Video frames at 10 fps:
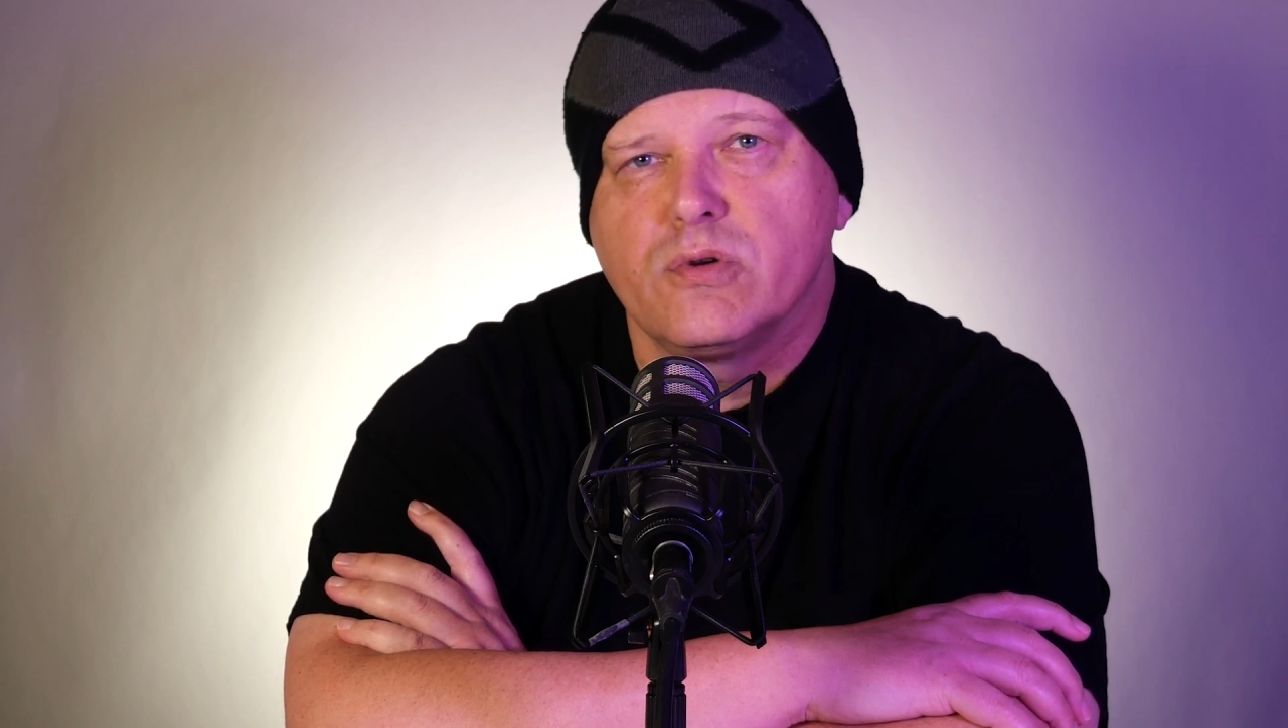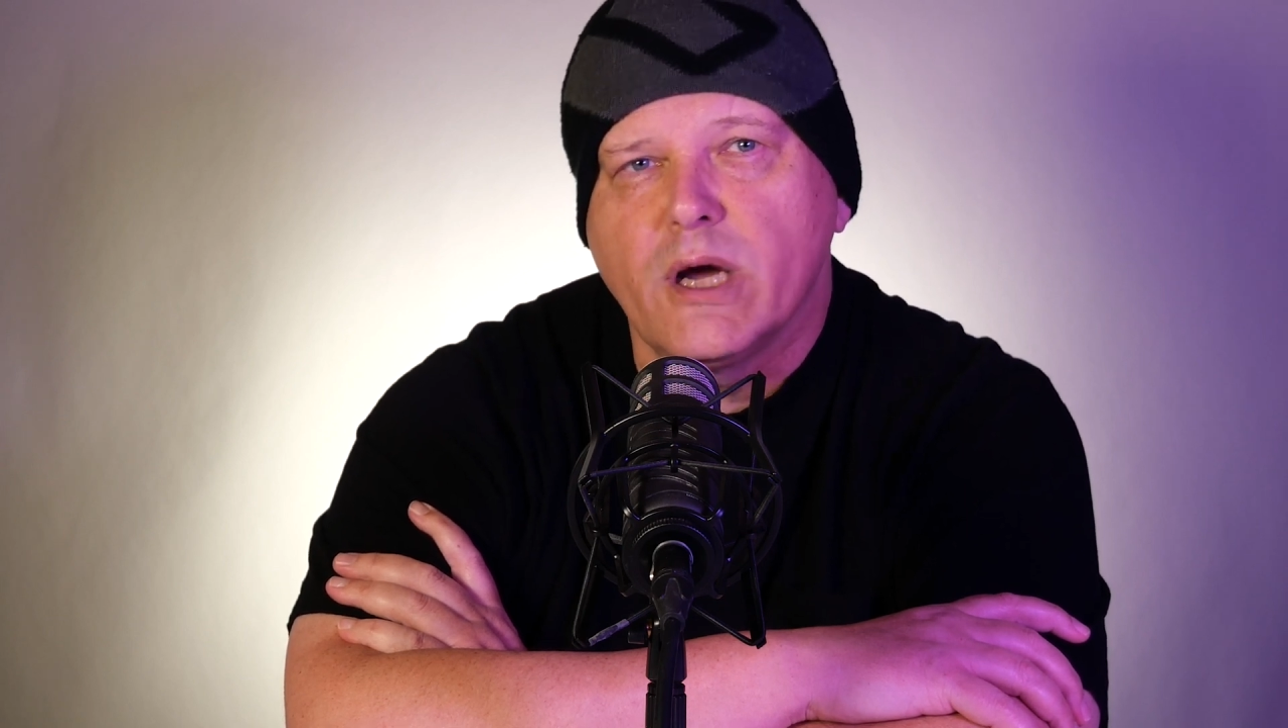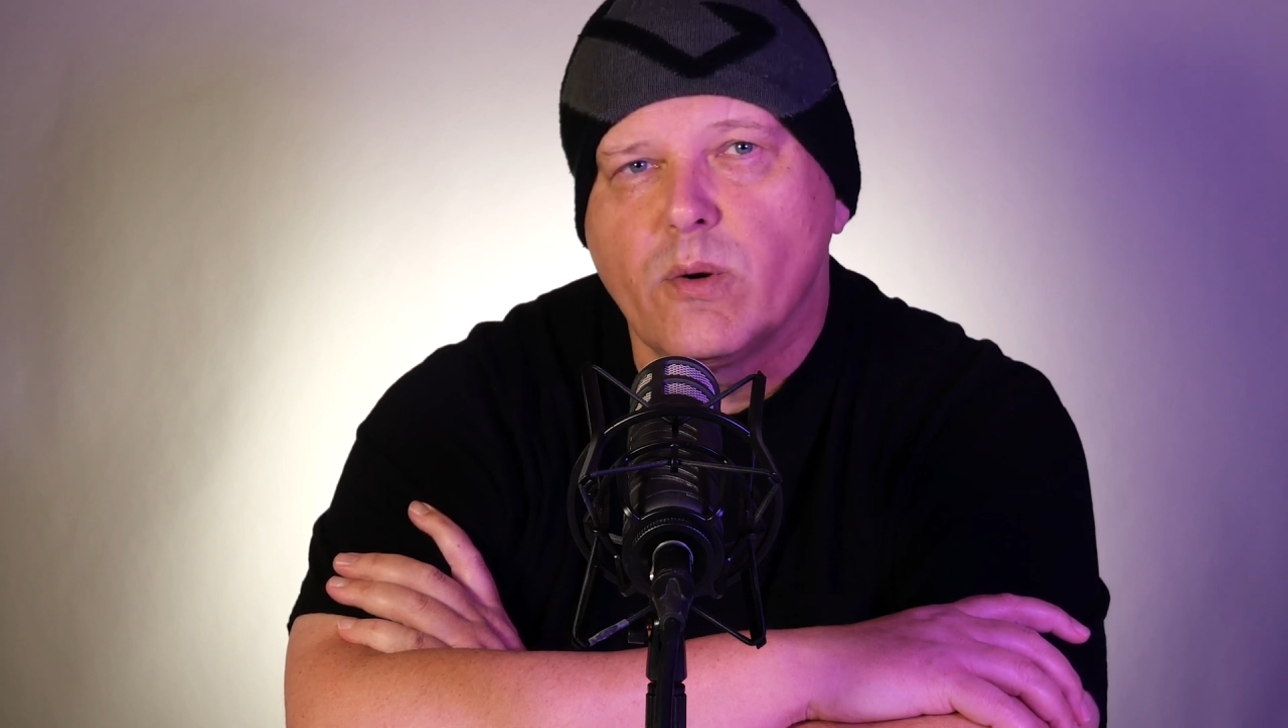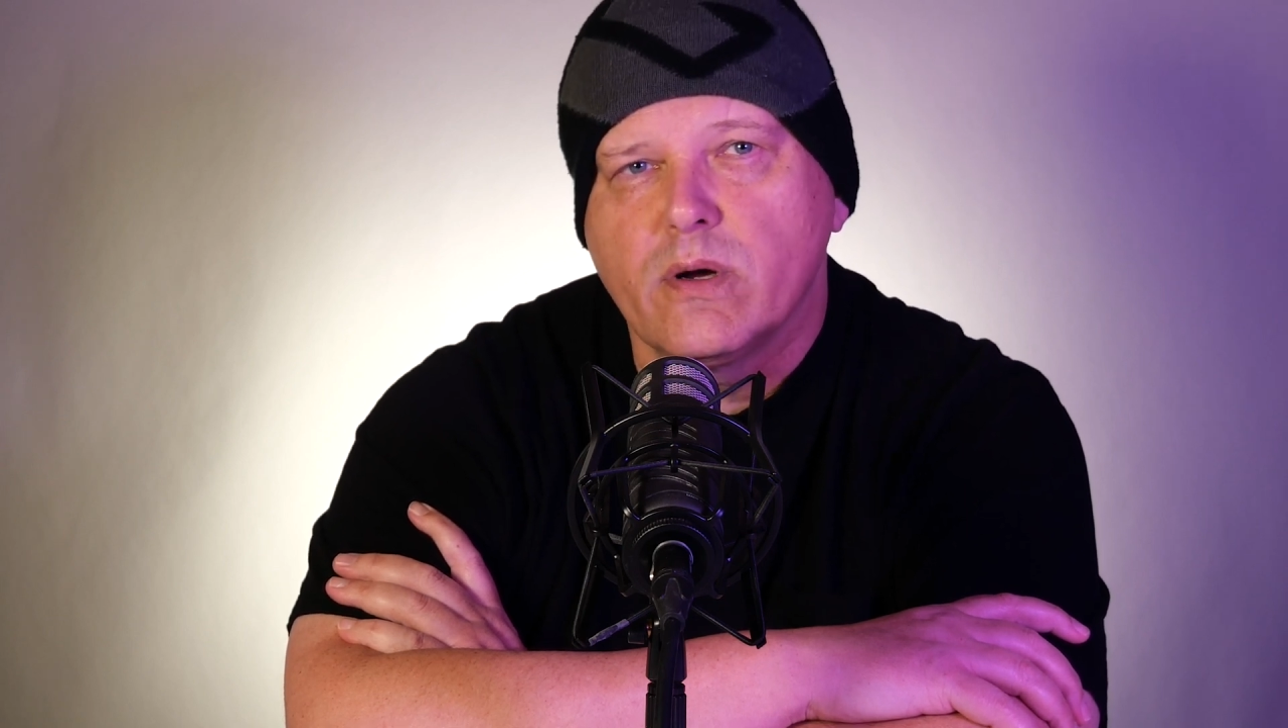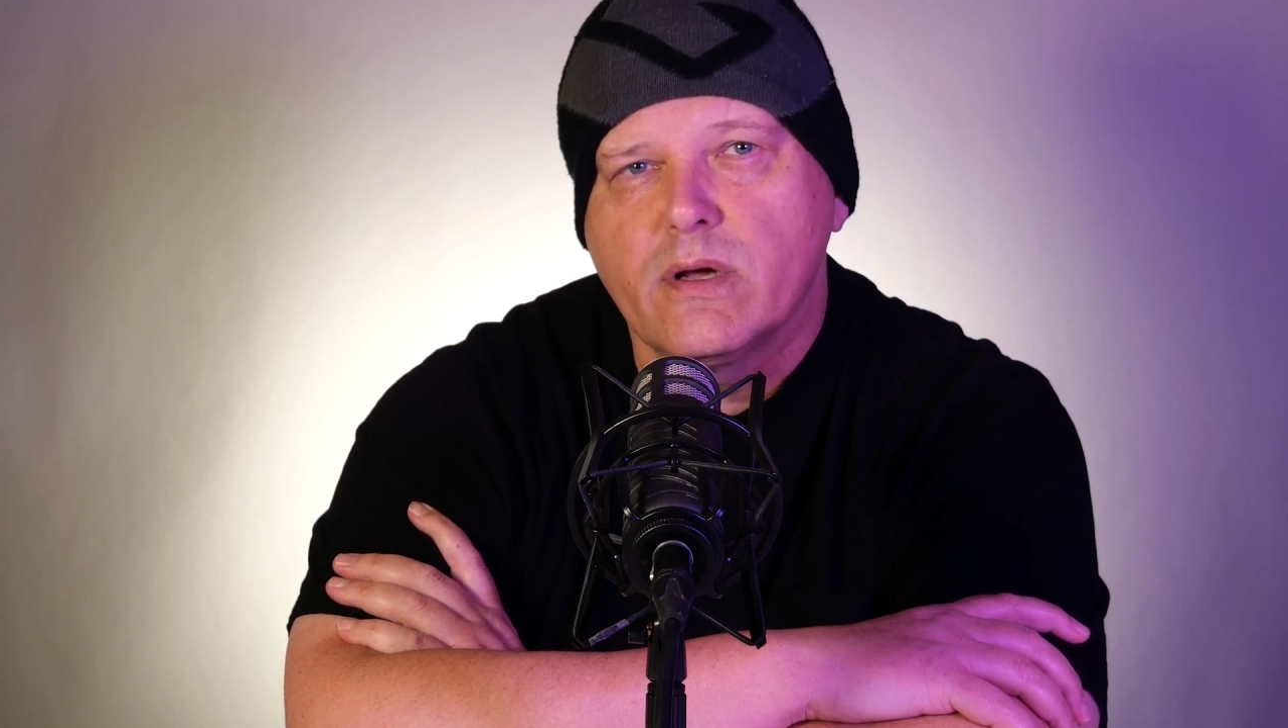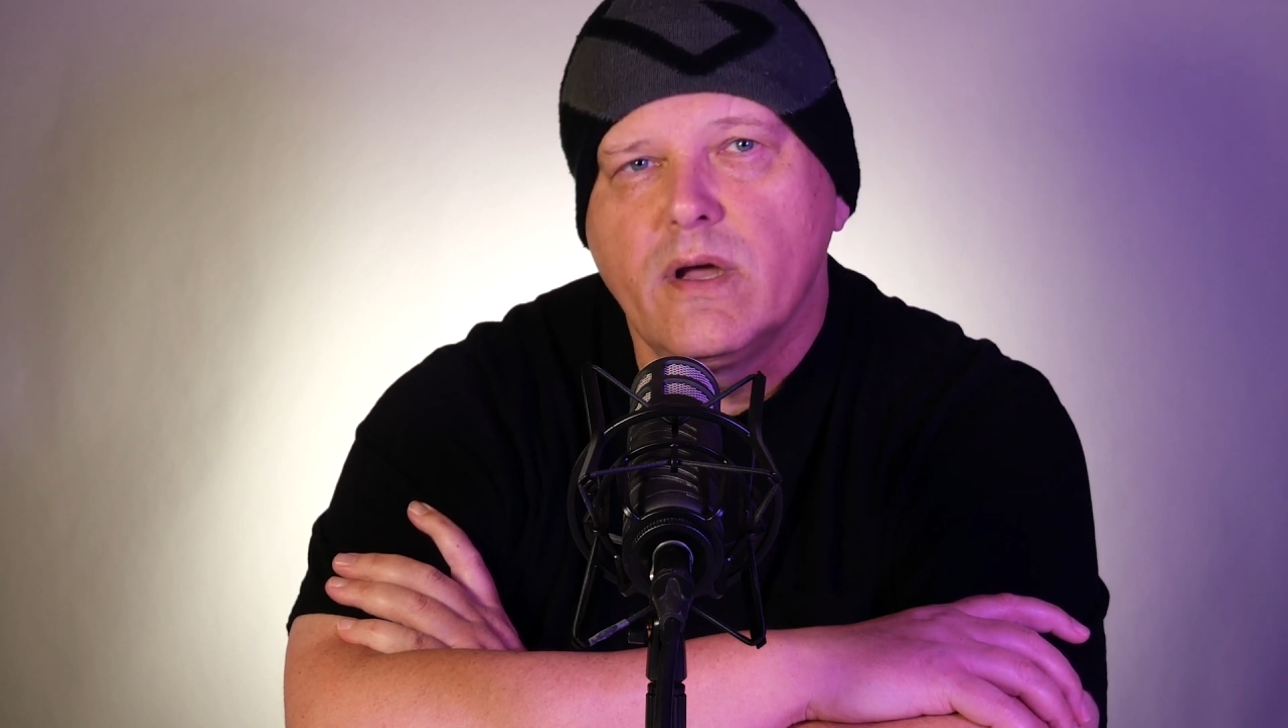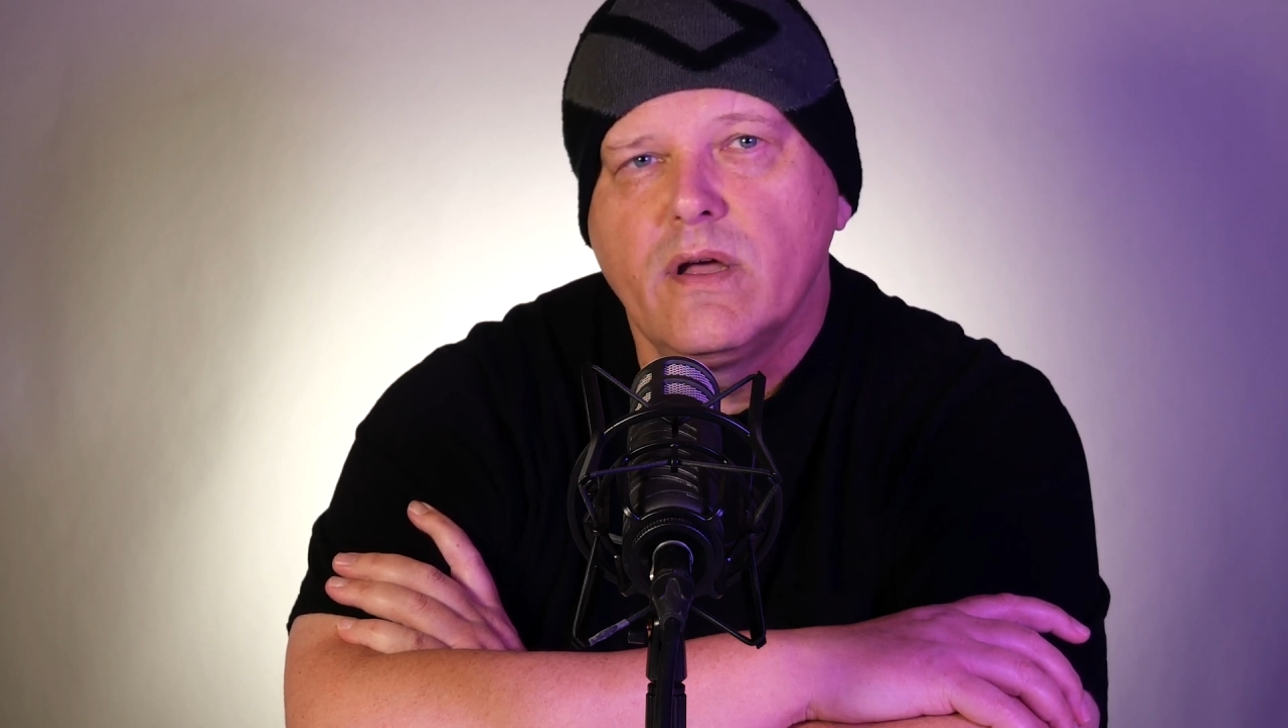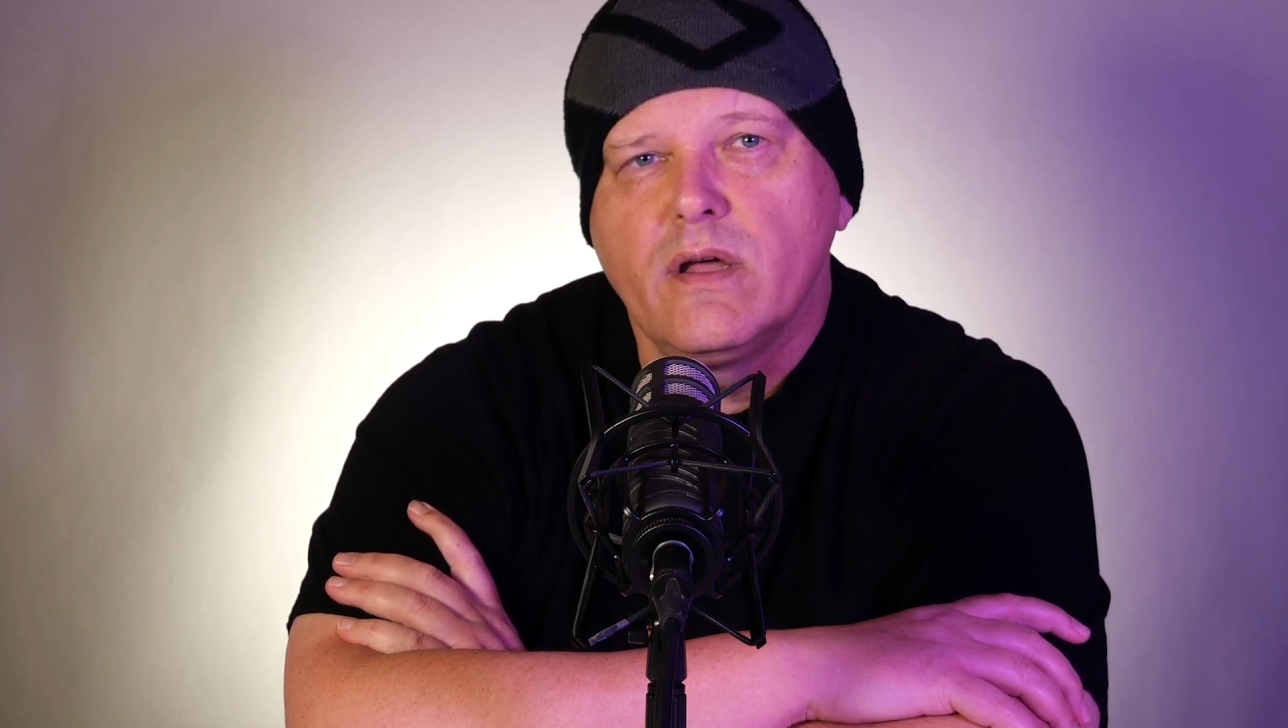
network